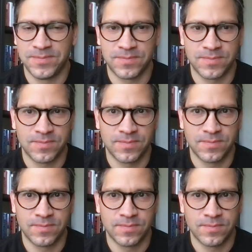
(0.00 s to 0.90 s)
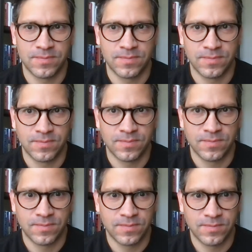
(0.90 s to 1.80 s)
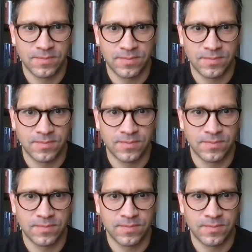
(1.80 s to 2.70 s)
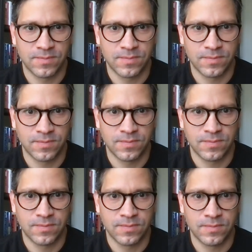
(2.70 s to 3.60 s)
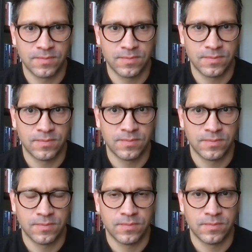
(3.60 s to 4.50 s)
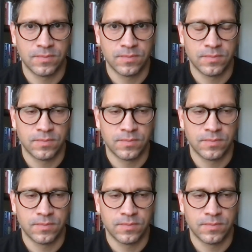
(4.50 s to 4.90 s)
(silent)